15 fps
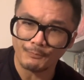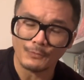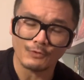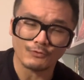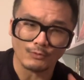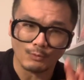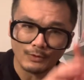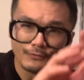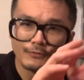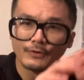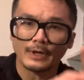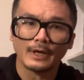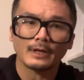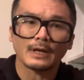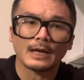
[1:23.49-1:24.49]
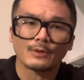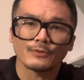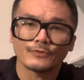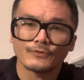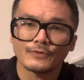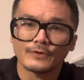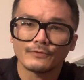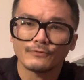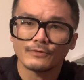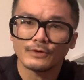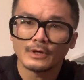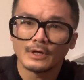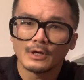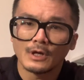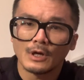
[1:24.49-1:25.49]
So once again, I received
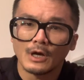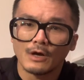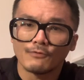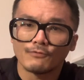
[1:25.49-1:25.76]
a